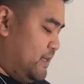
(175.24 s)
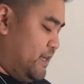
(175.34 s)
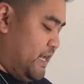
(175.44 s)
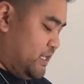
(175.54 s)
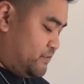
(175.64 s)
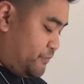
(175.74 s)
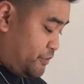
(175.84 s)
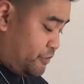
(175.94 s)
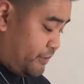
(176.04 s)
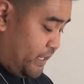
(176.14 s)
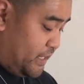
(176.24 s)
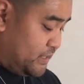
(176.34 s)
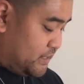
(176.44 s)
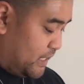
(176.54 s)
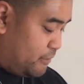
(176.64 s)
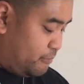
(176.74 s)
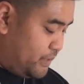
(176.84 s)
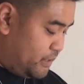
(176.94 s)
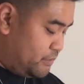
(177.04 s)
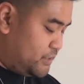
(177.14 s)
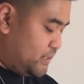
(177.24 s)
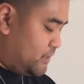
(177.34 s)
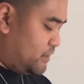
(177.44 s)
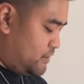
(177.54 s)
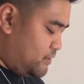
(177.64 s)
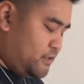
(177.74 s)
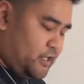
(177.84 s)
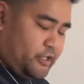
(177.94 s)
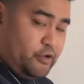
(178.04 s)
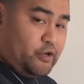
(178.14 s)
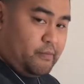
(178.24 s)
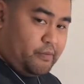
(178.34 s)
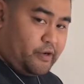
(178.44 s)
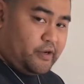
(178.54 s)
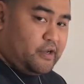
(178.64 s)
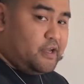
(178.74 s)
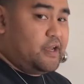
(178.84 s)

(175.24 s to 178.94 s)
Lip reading: And as for the greens, I will be using a cucumber.